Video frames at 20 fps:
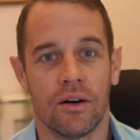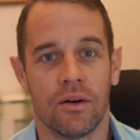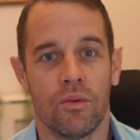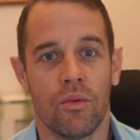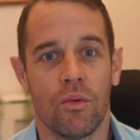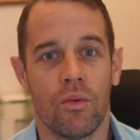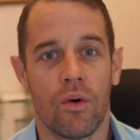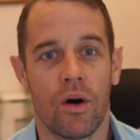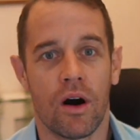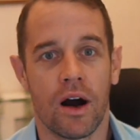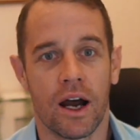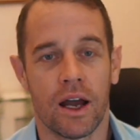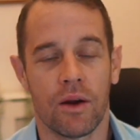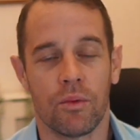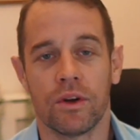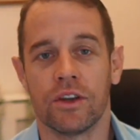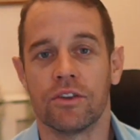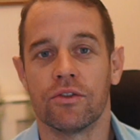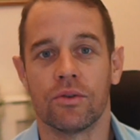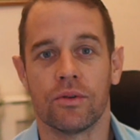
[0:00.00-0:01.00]
why
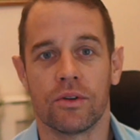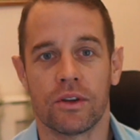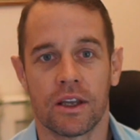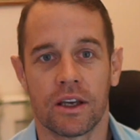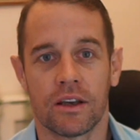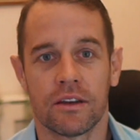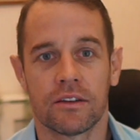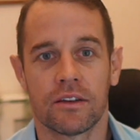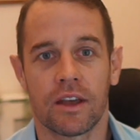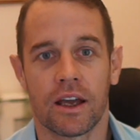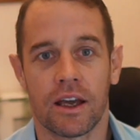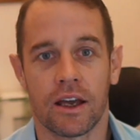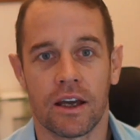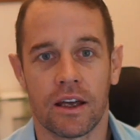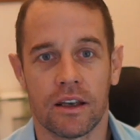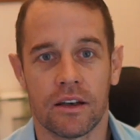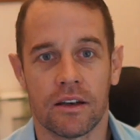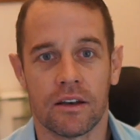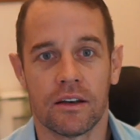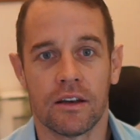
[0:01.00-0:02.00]
we do things,
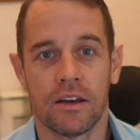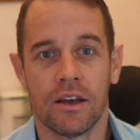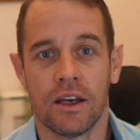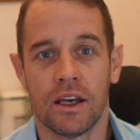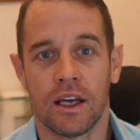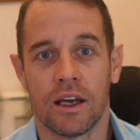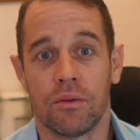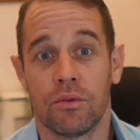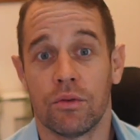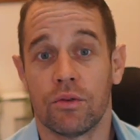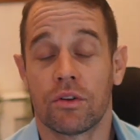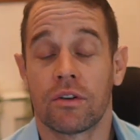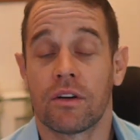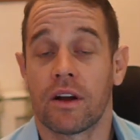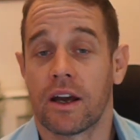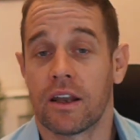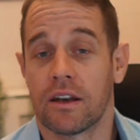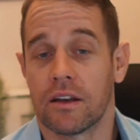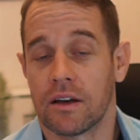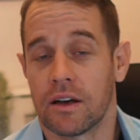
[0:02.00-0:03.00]
and it will
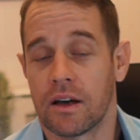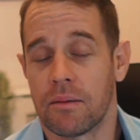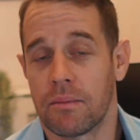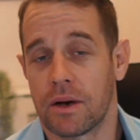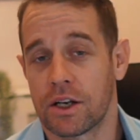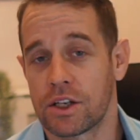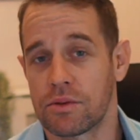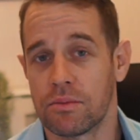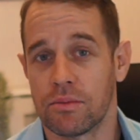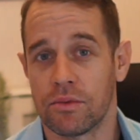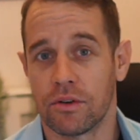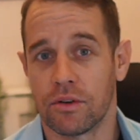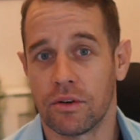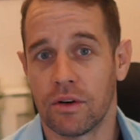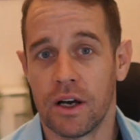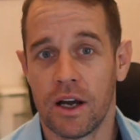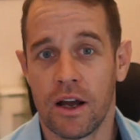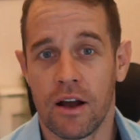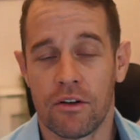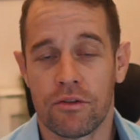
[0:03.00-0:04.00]
create a much more
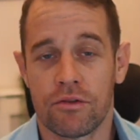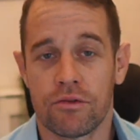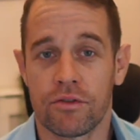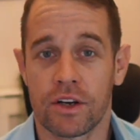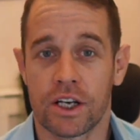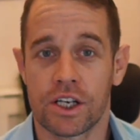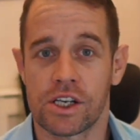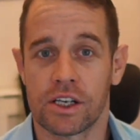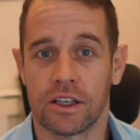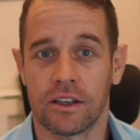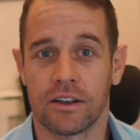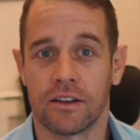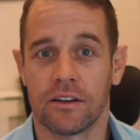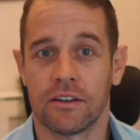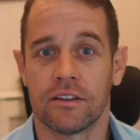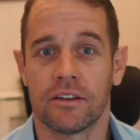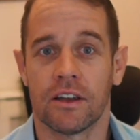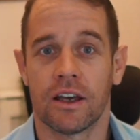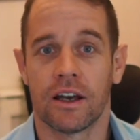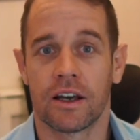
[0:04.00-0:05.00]

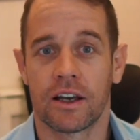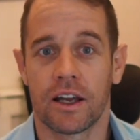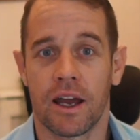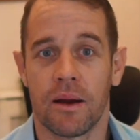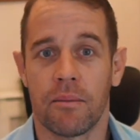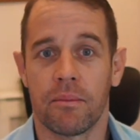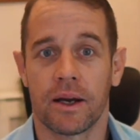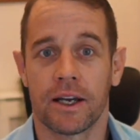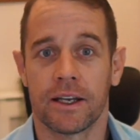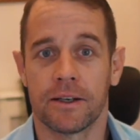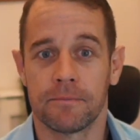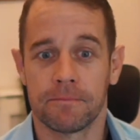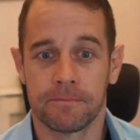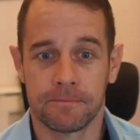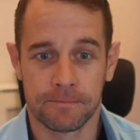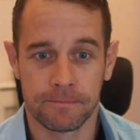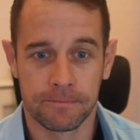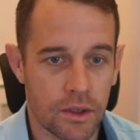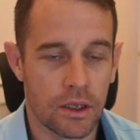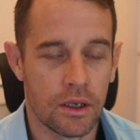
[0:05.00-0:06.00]
frictionless campaign.
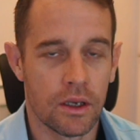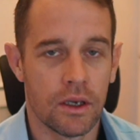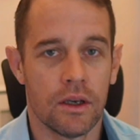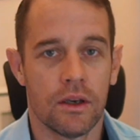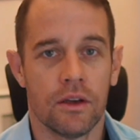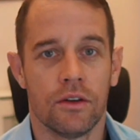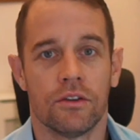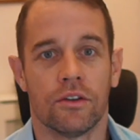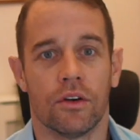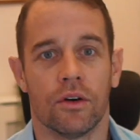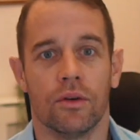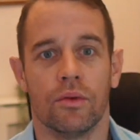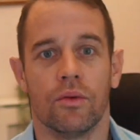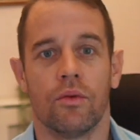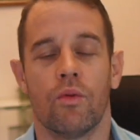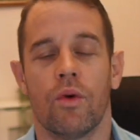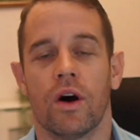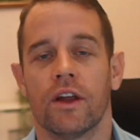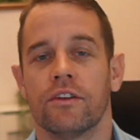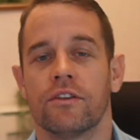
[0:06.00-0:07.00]
So
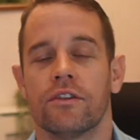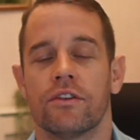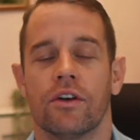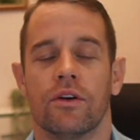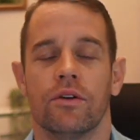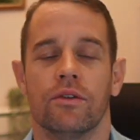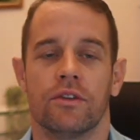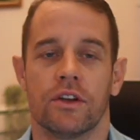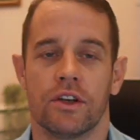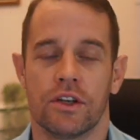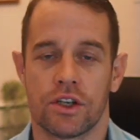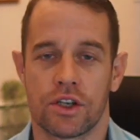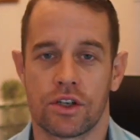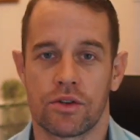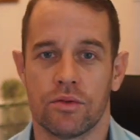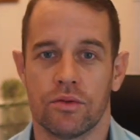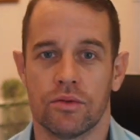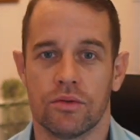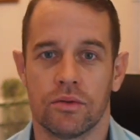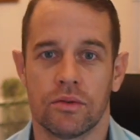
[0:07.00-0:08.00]
once those
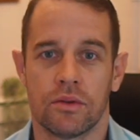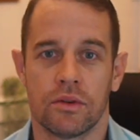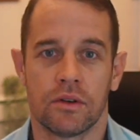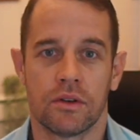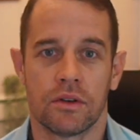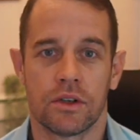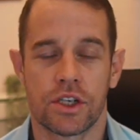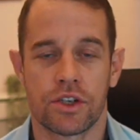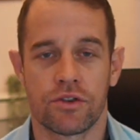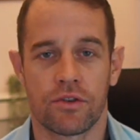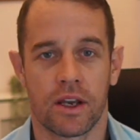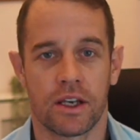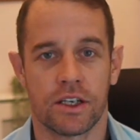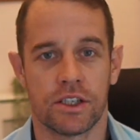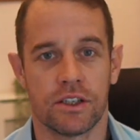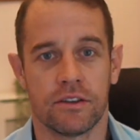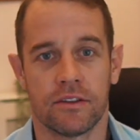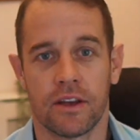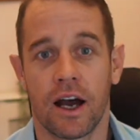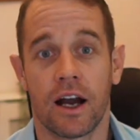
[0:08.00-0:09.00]
initial
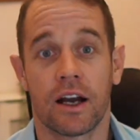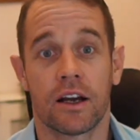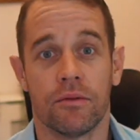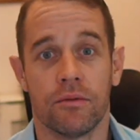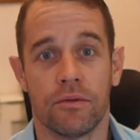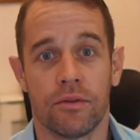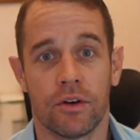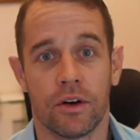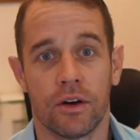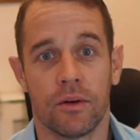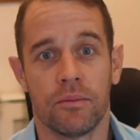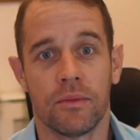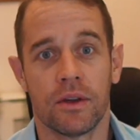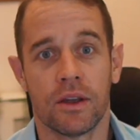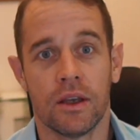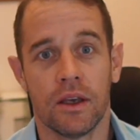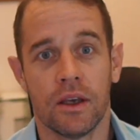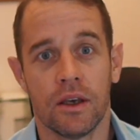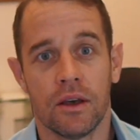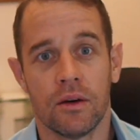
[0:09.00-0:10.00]
strategies are confirmed,
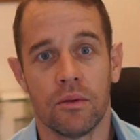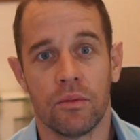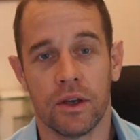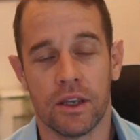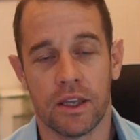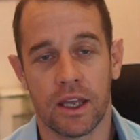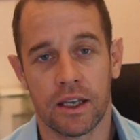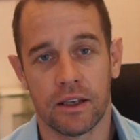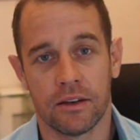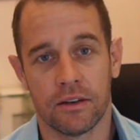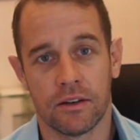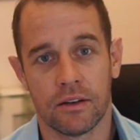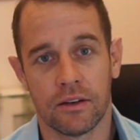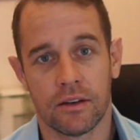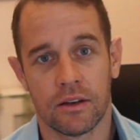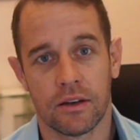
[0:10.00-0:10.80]
we then